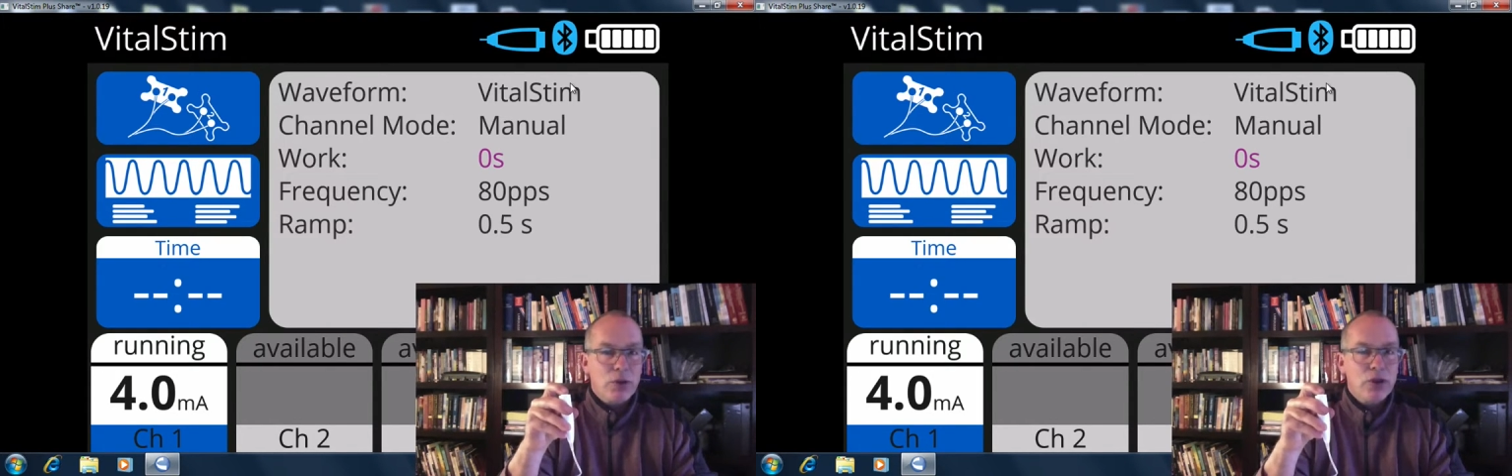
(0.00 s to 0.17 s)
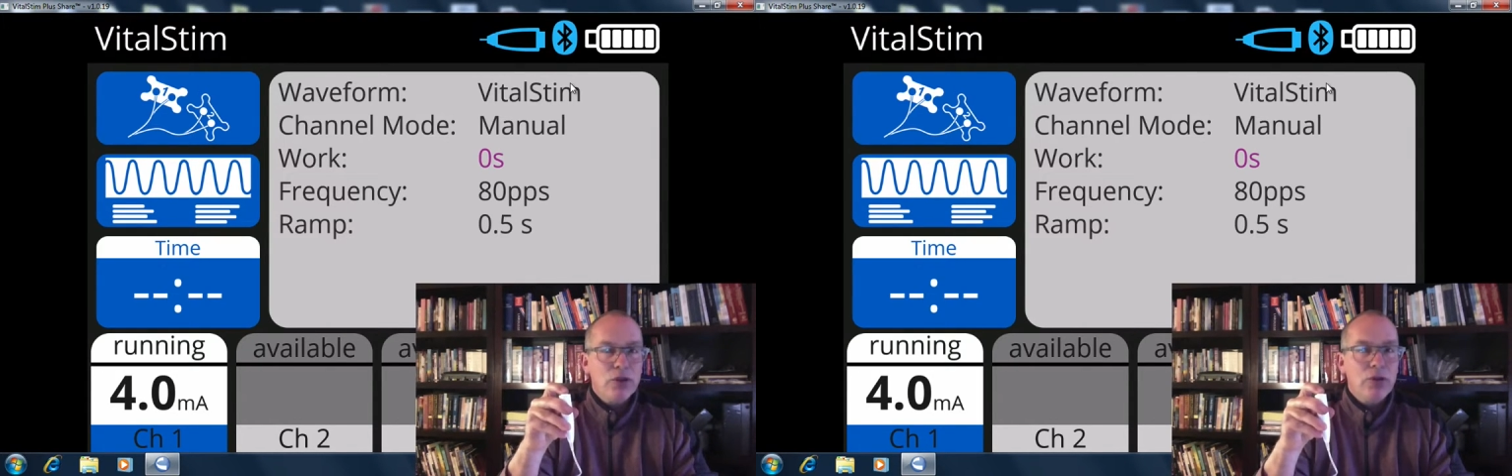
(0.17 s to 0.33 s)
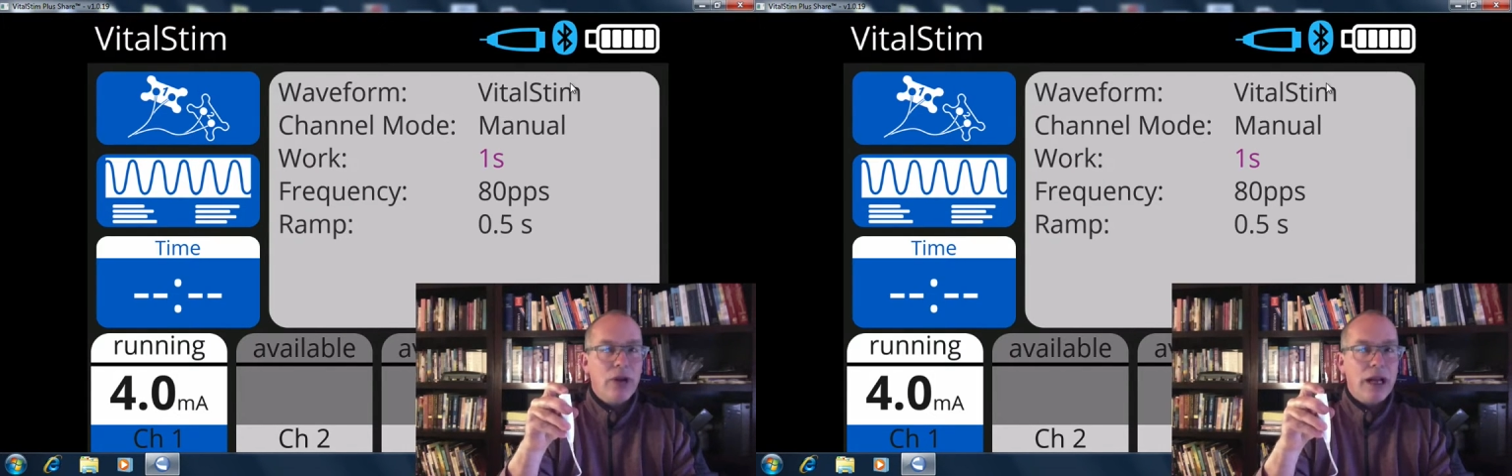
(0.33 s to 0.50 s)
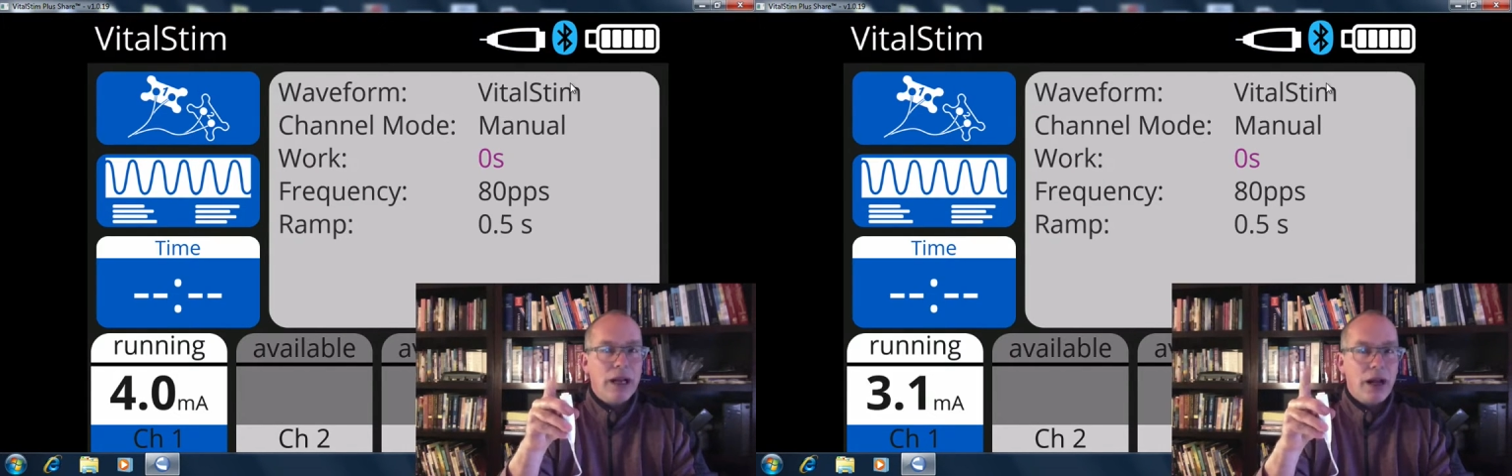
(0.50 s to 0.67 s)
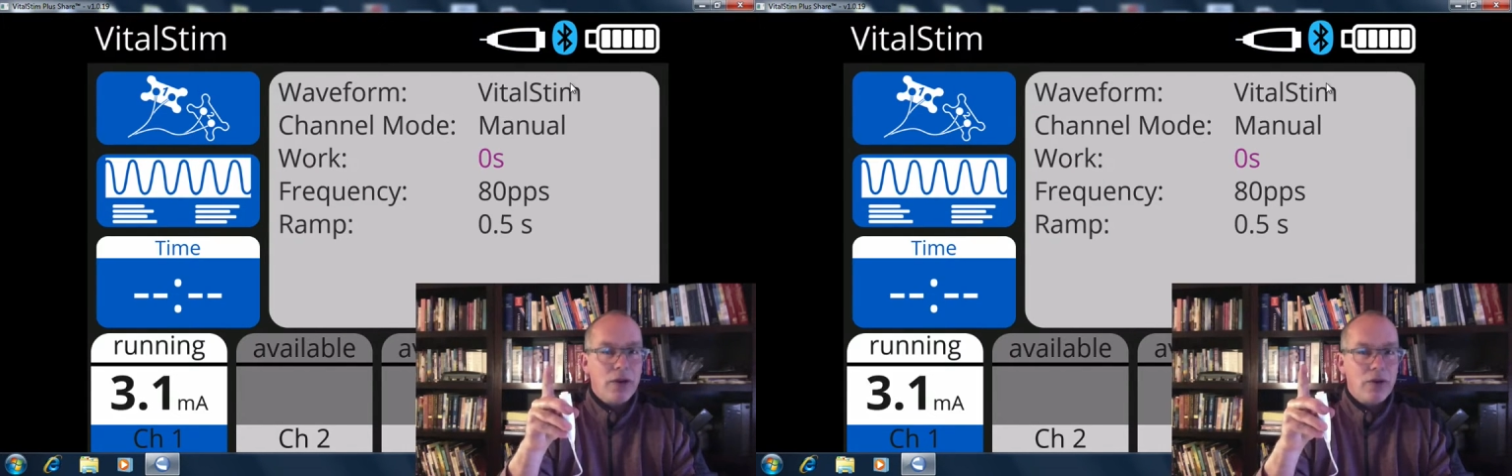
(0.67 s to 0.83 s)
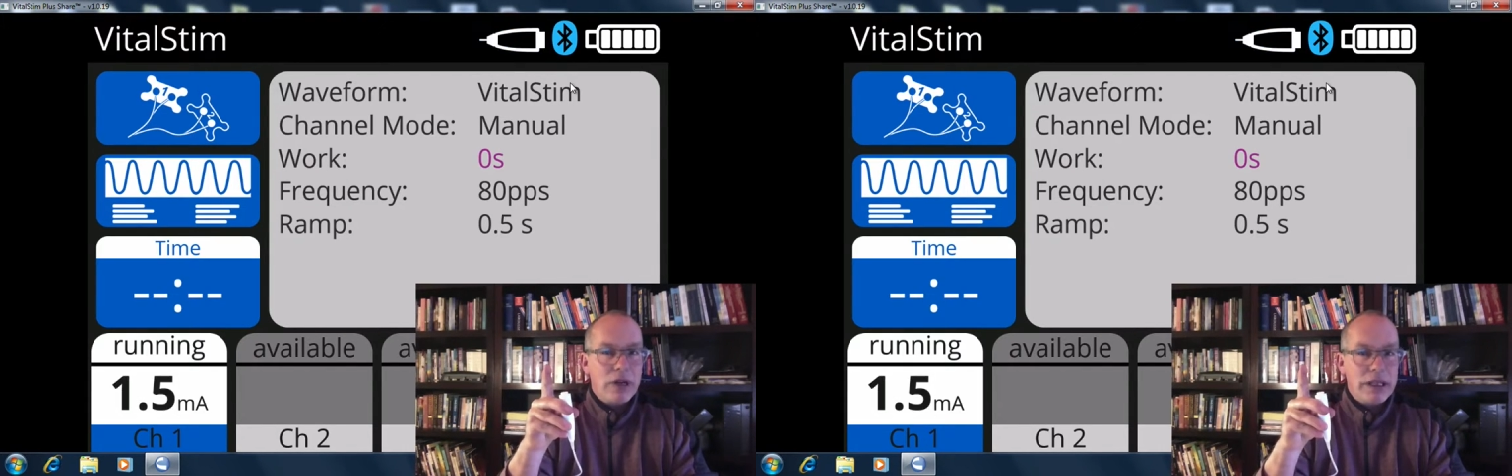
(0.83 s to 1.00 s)
blue, and
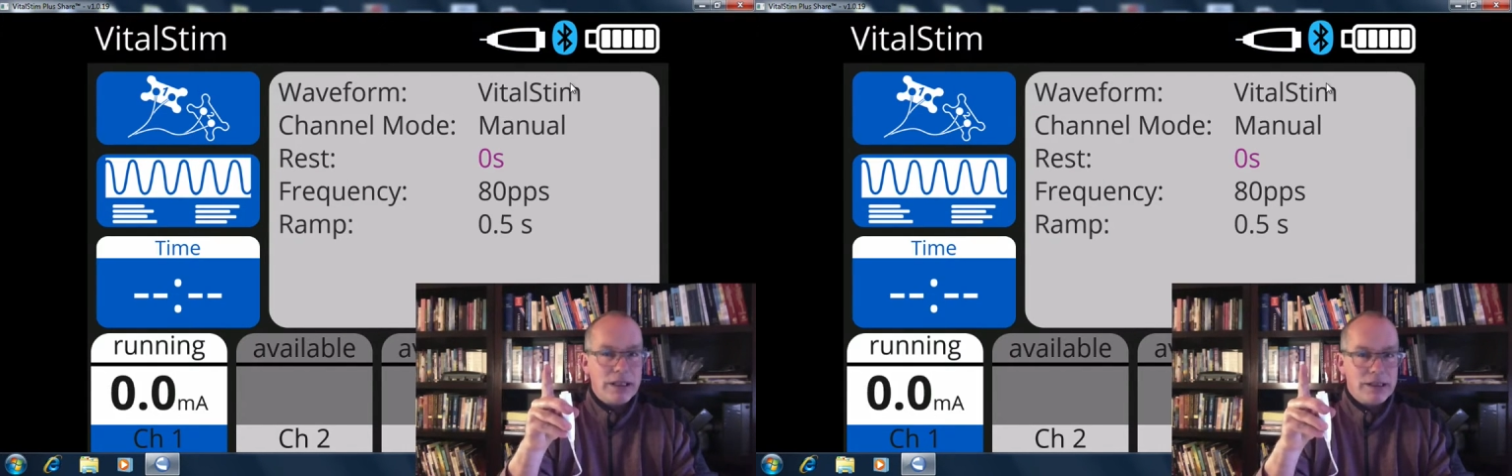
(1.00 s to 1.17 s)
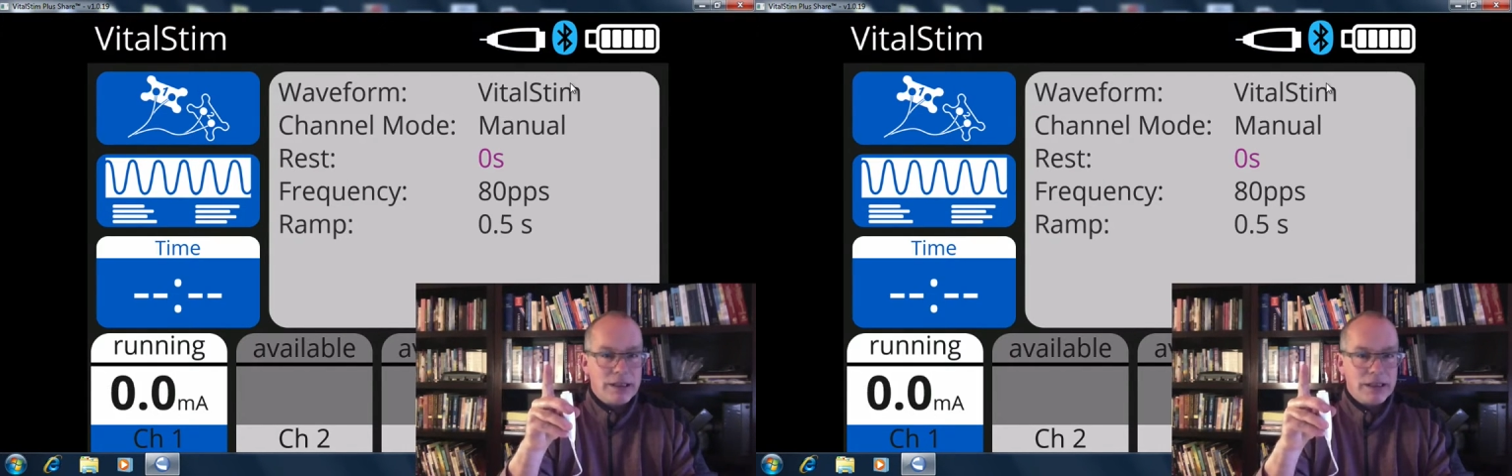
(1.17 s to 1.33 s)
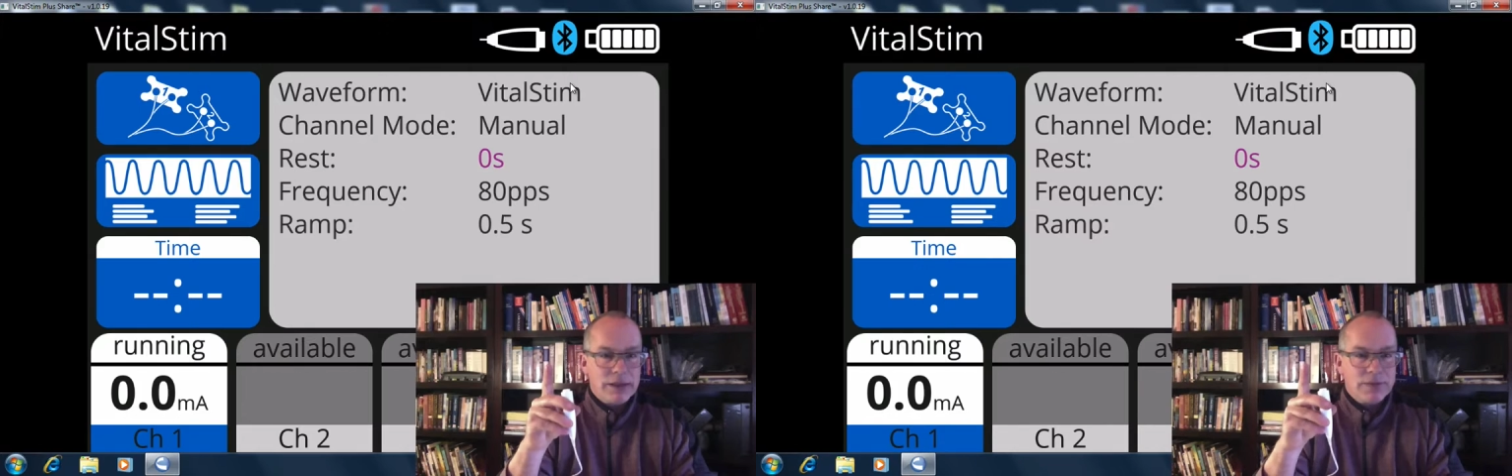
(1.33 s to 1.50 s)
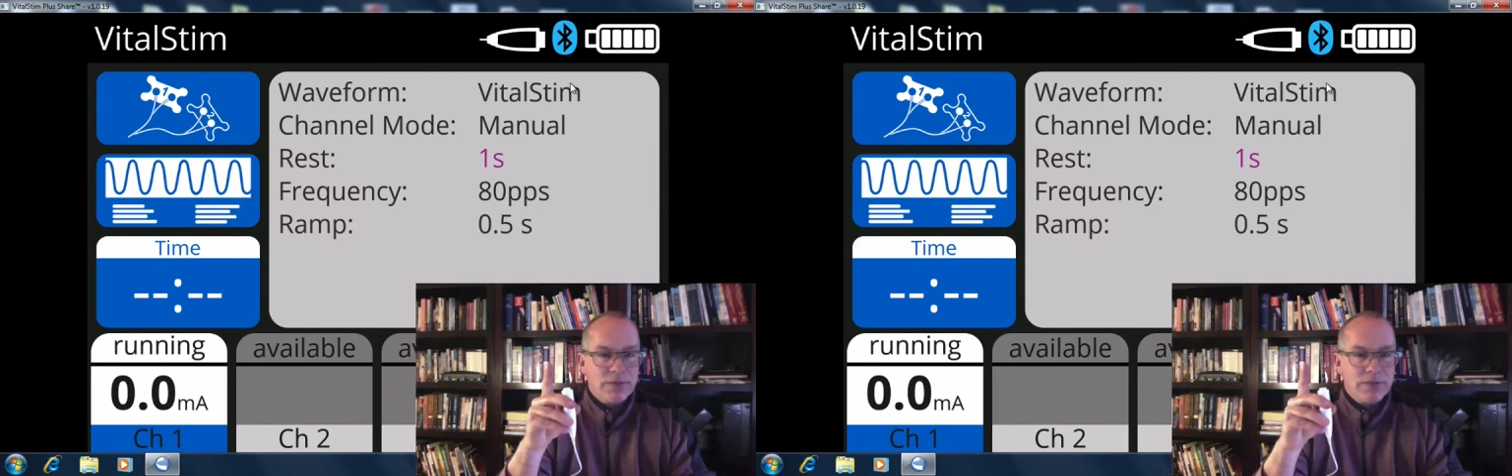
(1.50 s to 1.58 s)
I release it.